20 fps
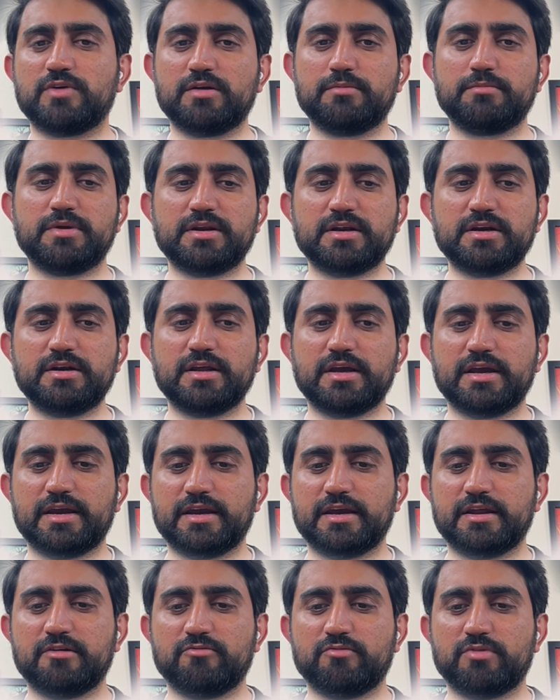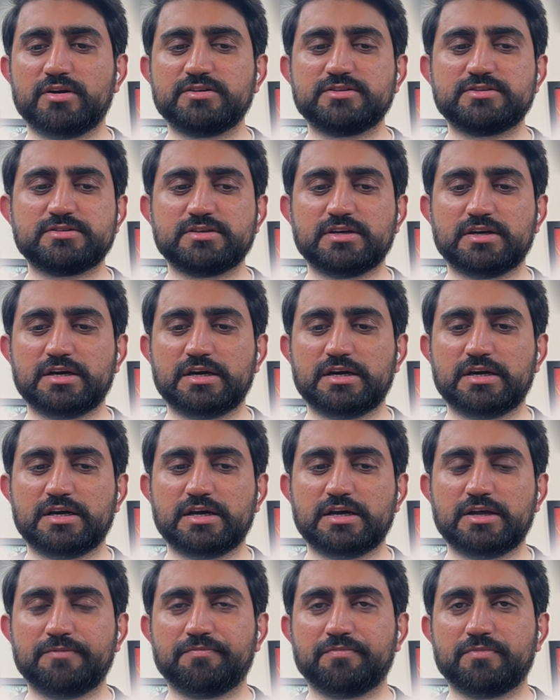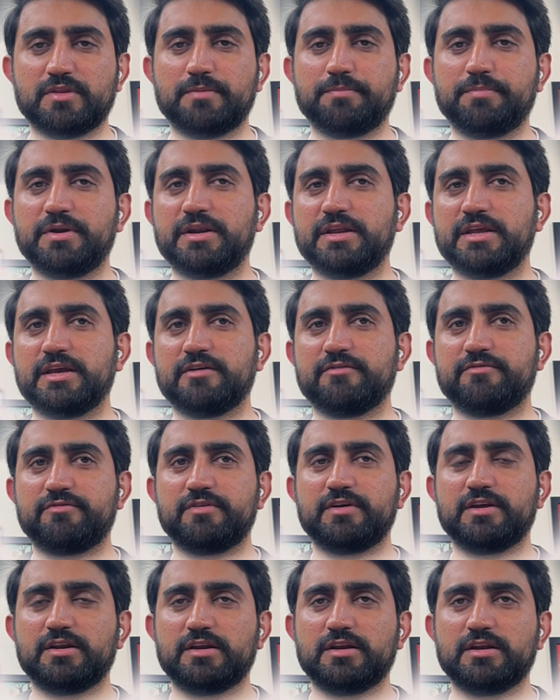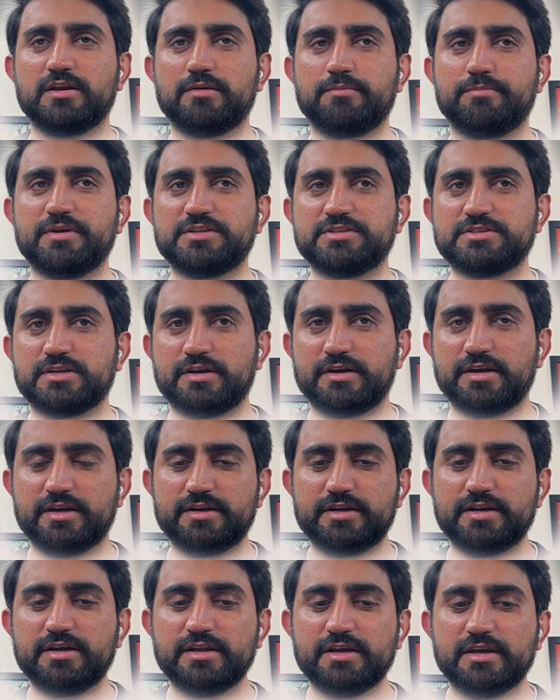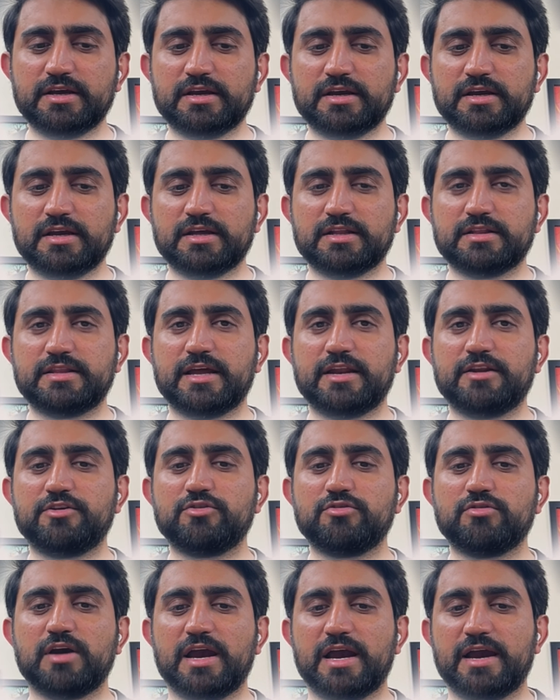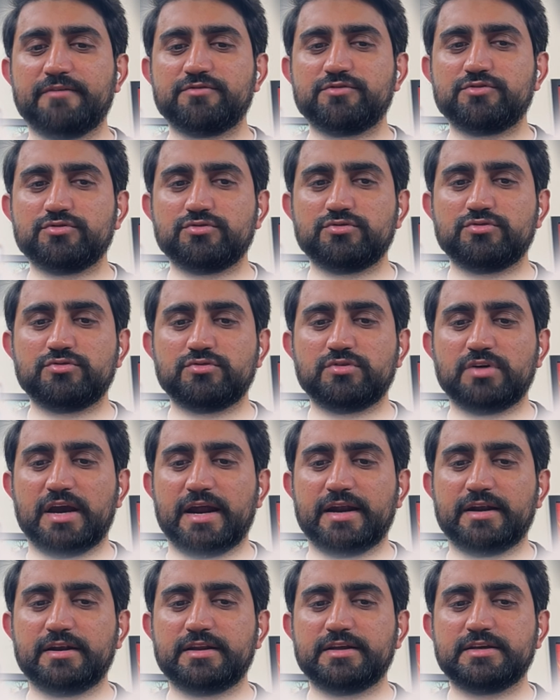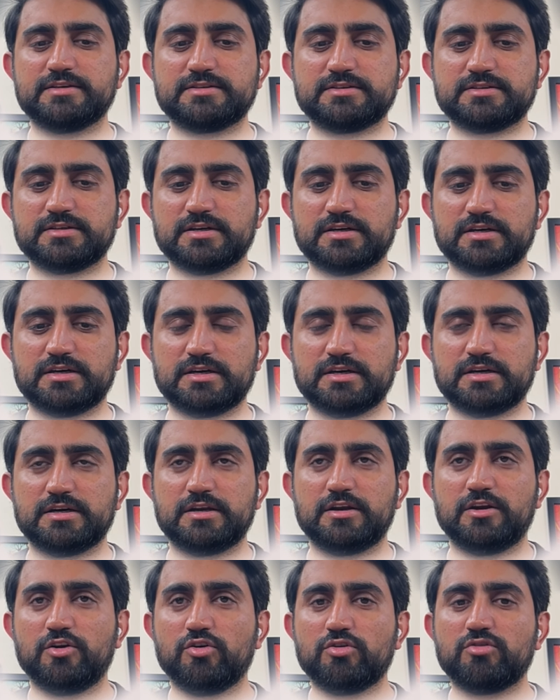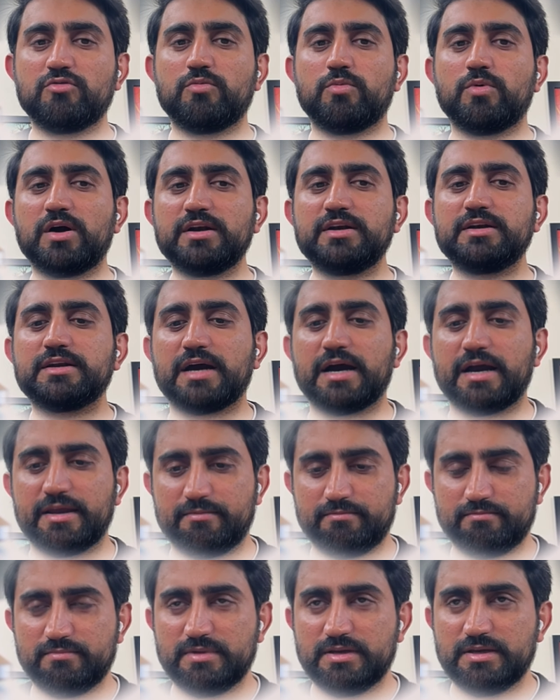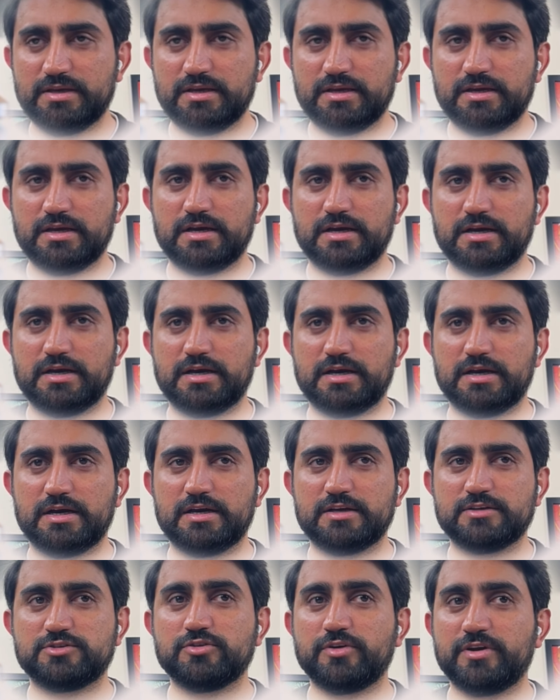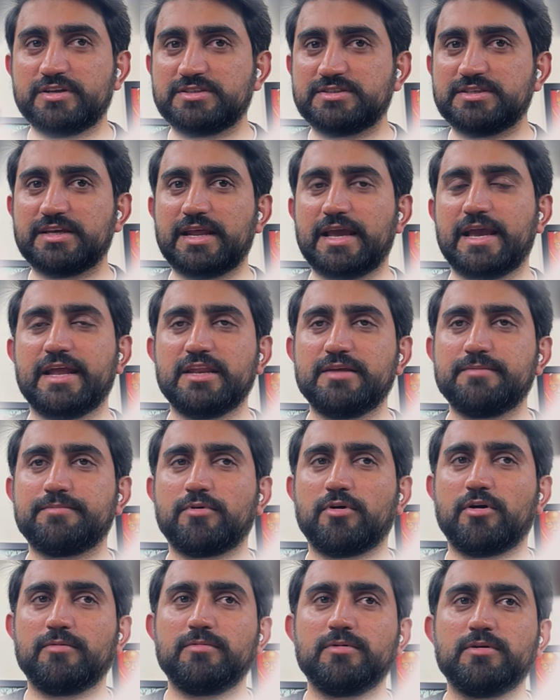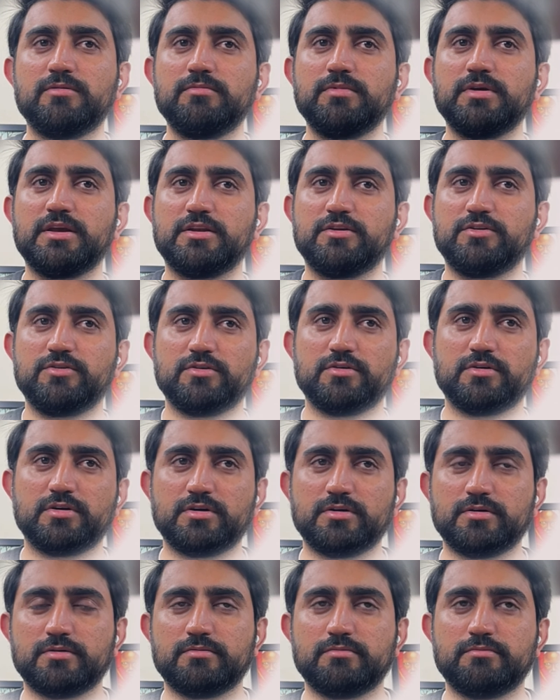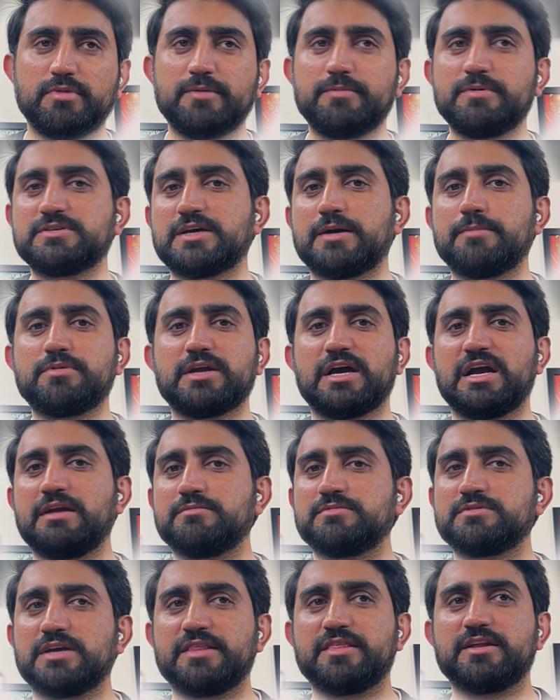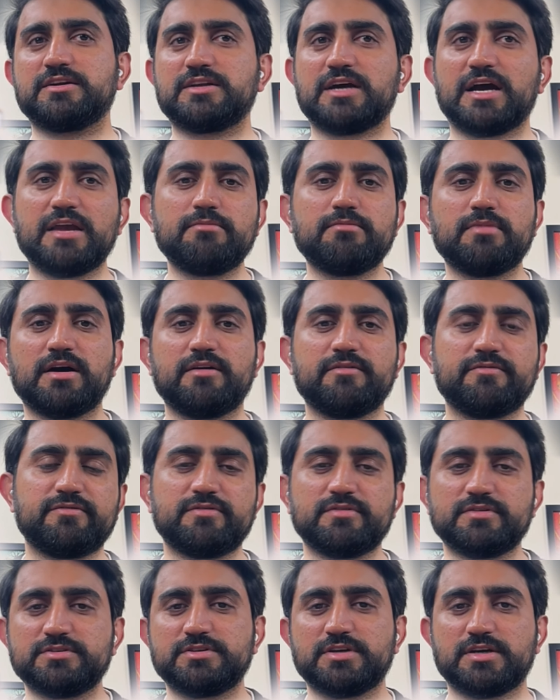to 1 minute, and once the PDF will be generated, then you have to at least look one time. So is there any problem in your, maybe sometimes at the time of